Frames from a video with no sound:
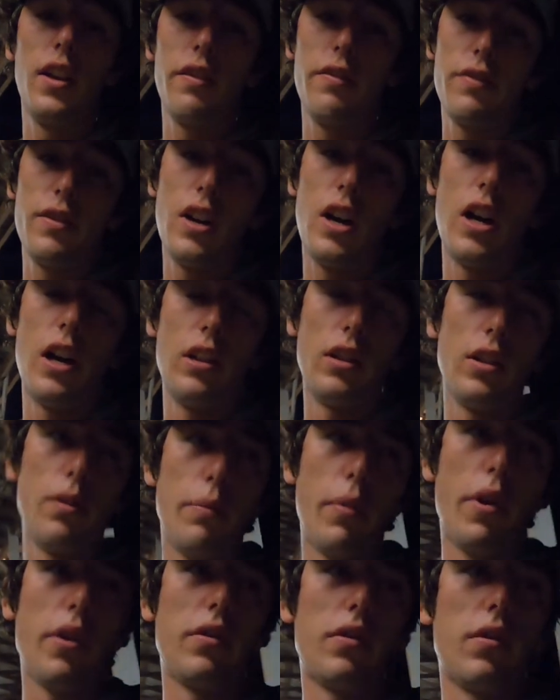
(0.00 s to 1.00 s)
If not, the
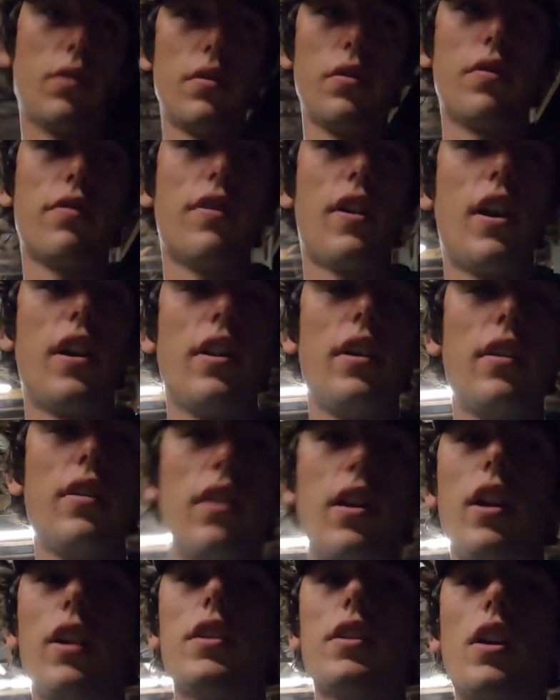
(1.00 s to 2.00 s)
buzzards will find it in
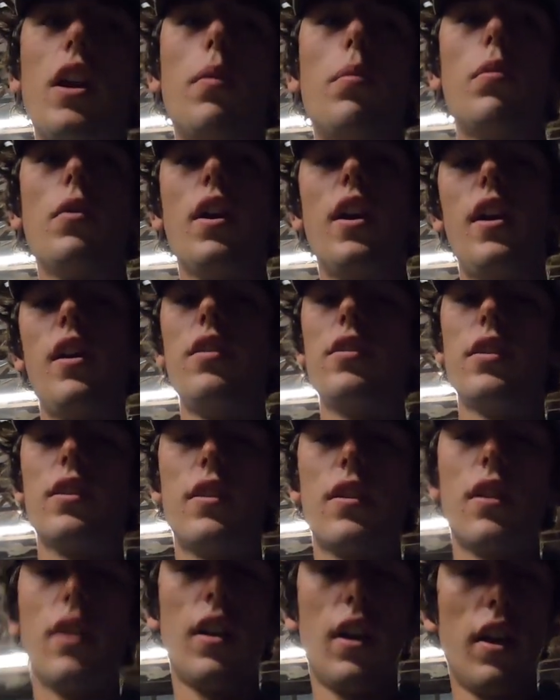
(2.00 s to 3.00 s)
the next couple days,
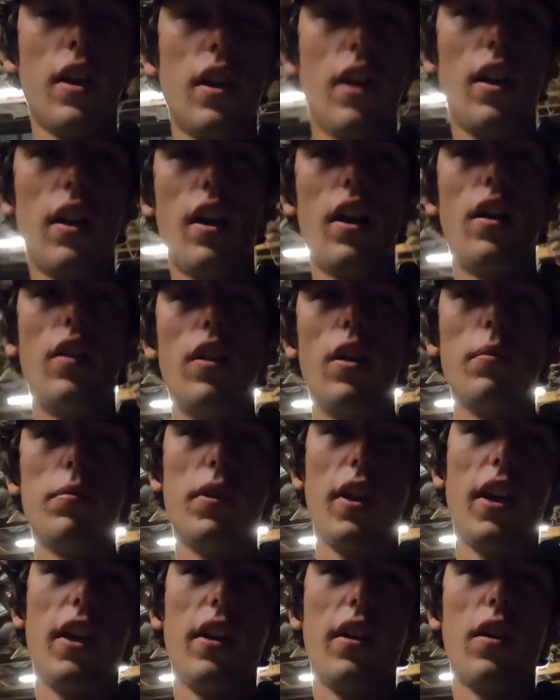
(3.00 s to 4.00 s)
and I'll
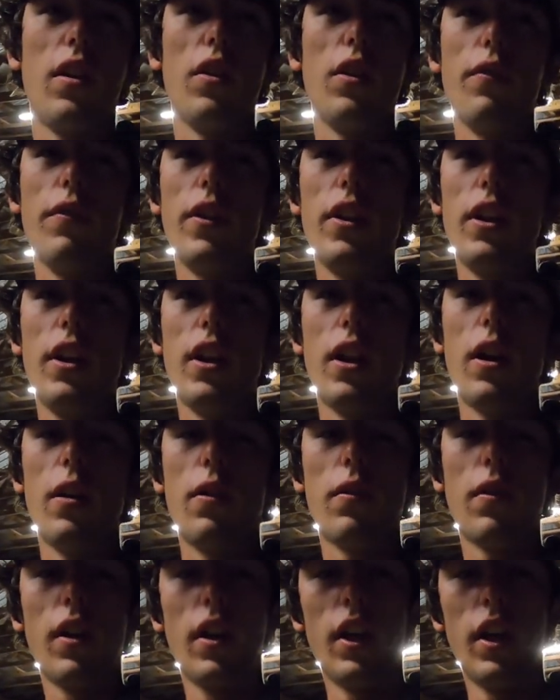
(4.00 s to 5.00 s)
update it on the
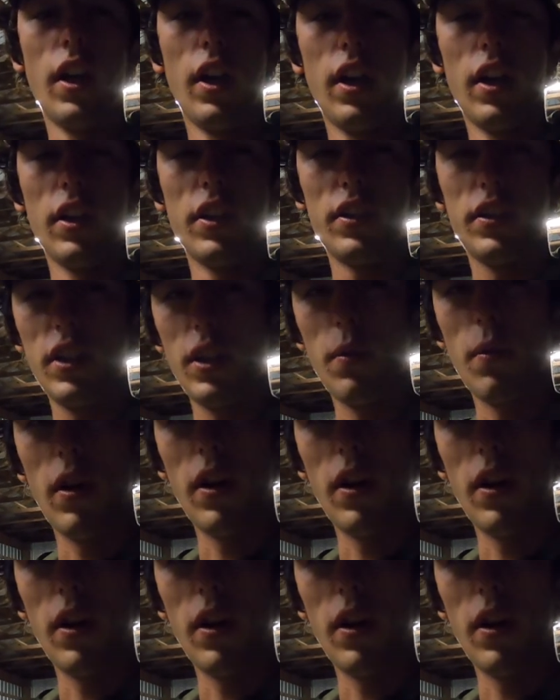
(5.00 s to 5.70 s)
video, see